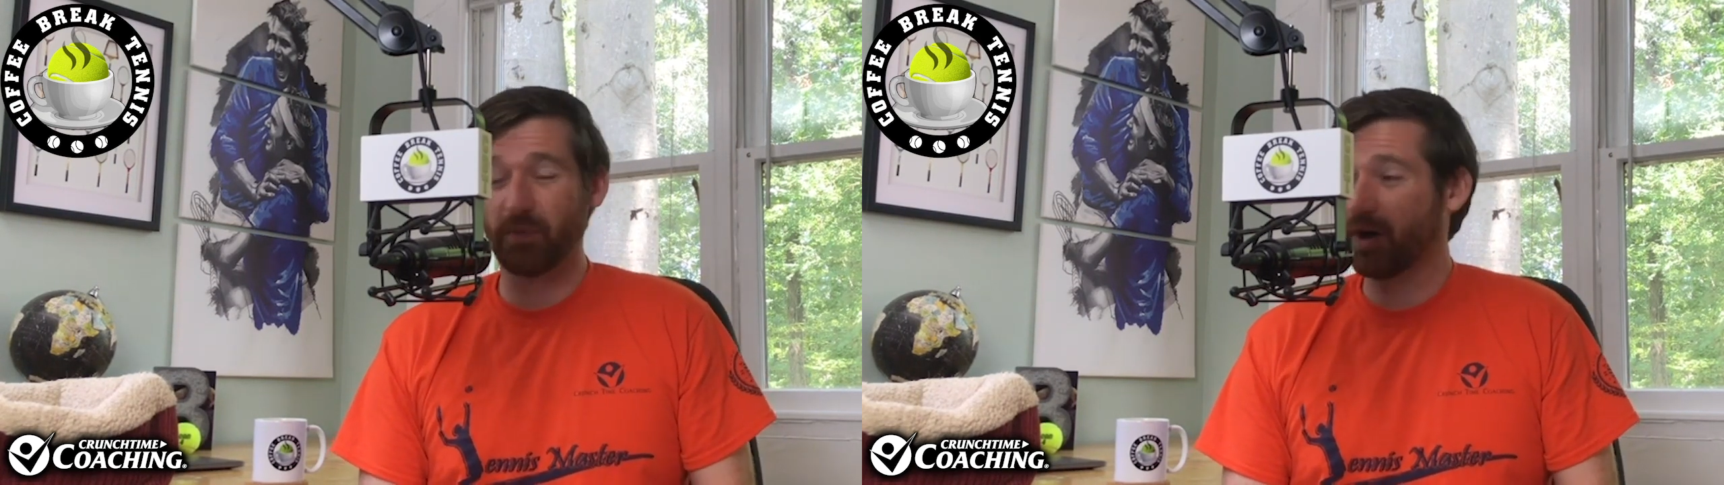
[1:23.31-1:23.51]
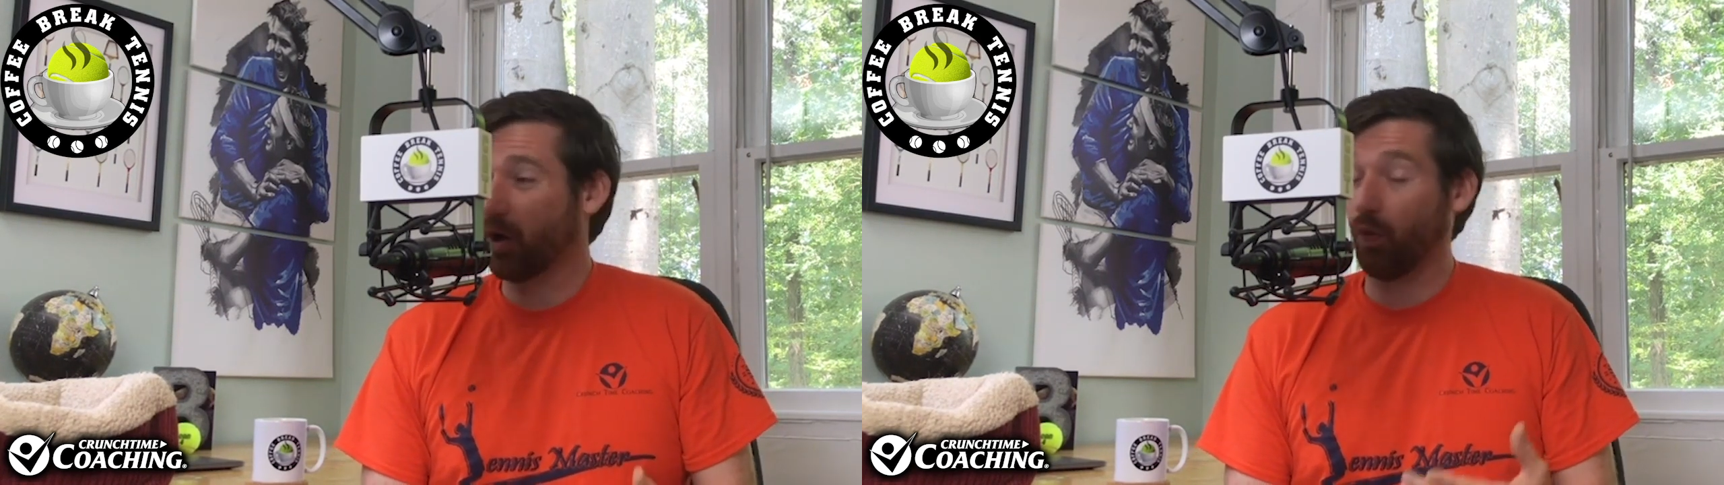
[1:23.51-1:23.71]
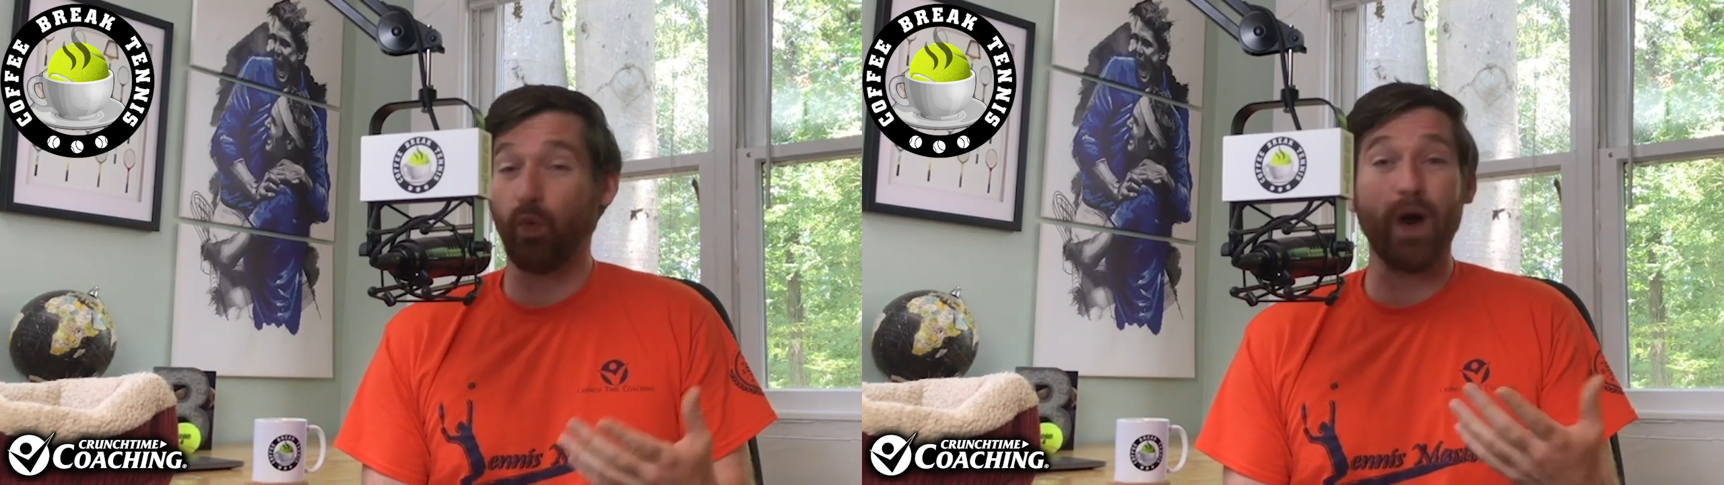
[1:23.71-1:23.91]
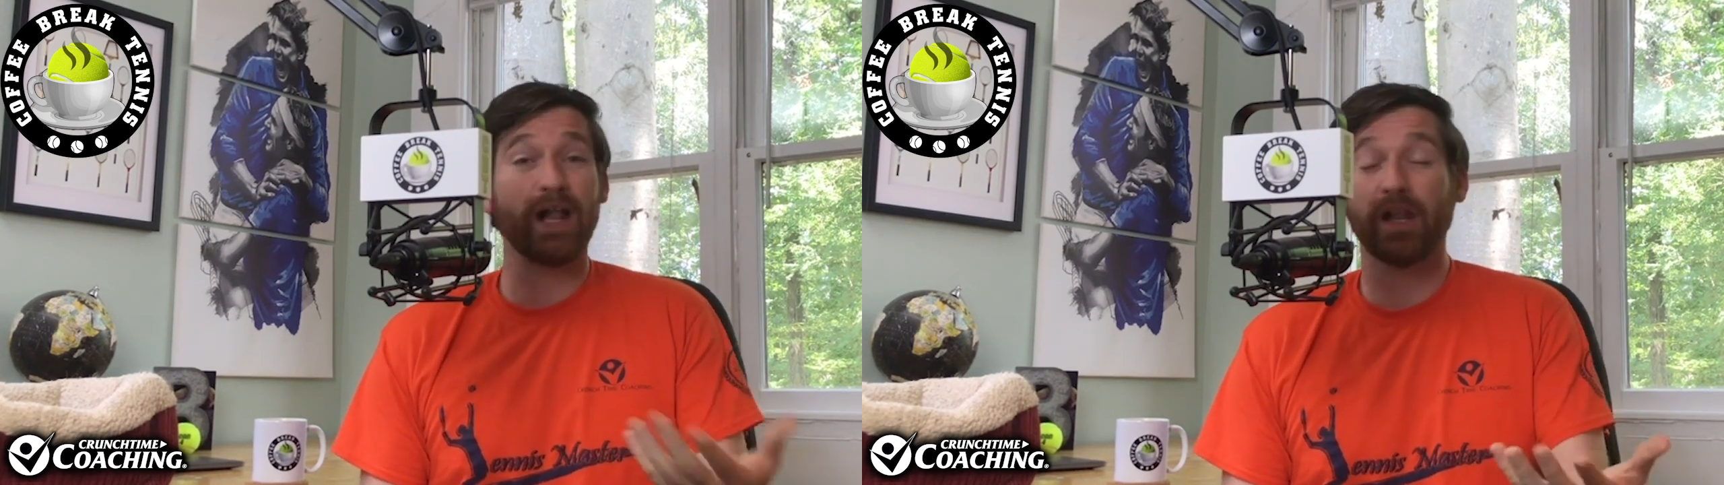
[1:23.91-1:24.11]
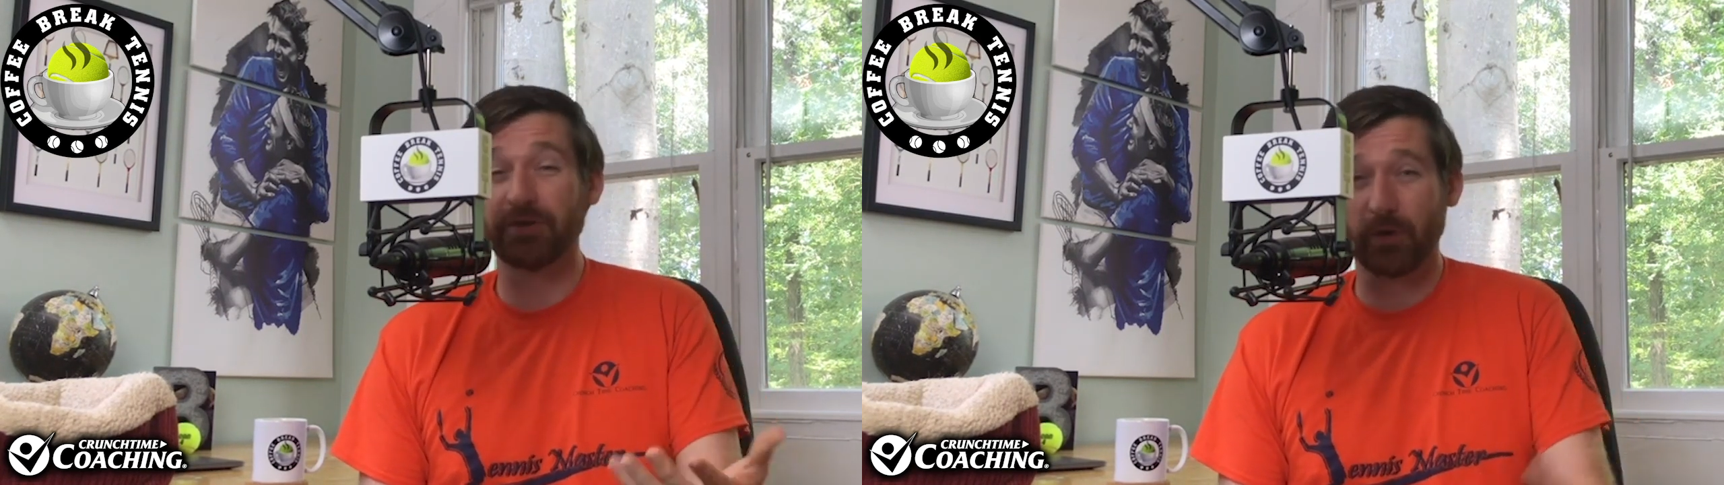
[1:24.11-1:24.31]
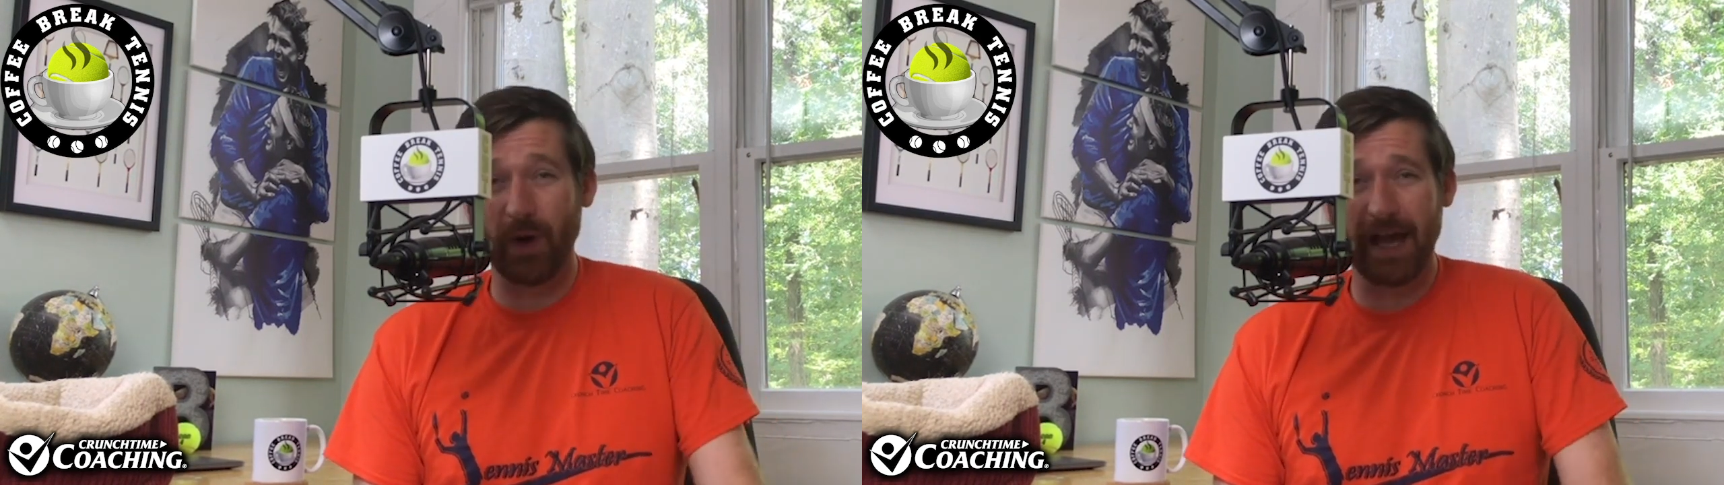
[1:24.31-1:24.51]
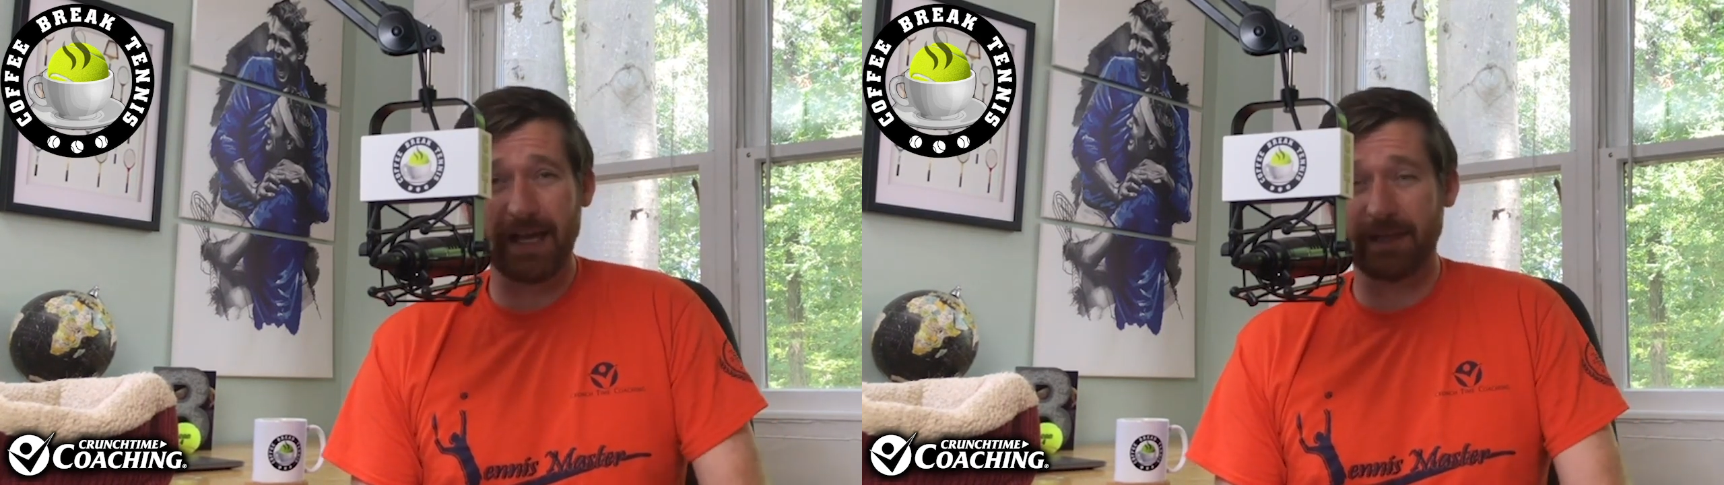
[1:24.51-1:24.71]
We are well underway,